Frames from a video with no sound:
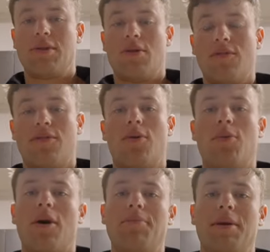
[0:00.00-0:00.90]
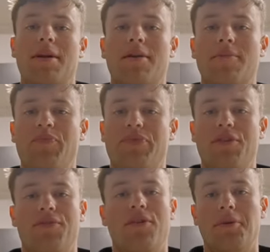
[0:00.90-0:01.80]
with overall well-being. You
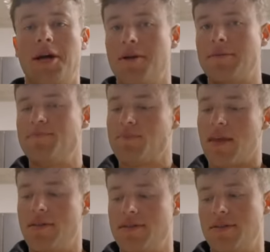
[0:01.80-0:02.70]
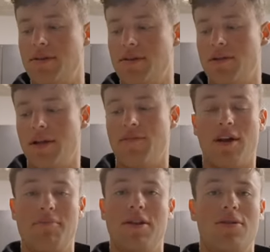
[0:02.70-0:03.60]
feel better. It's literally
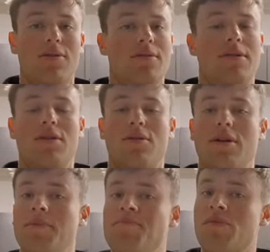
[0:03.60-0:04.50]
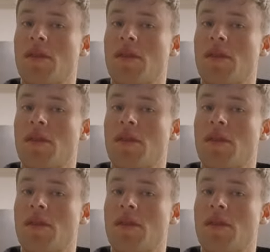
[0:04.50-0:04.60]
vitamin D3.